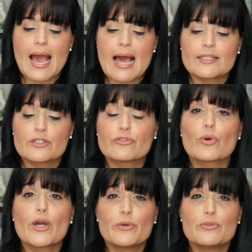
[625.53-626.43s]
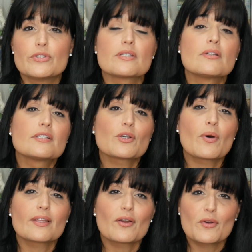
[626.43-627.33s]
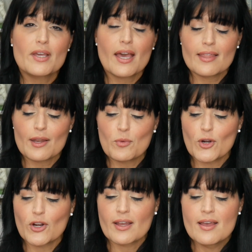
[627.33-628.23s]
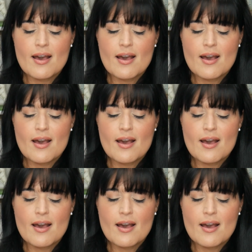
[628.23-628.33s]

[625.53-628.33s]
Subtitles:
island of Rhodes. So I thought, okay, that'll work.